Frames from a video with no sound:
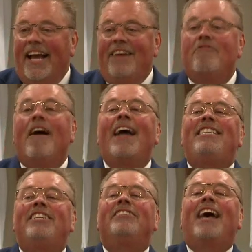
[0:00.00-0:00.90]
and
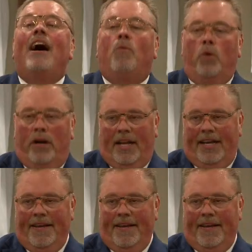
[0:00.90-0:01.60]
righteous outwardly.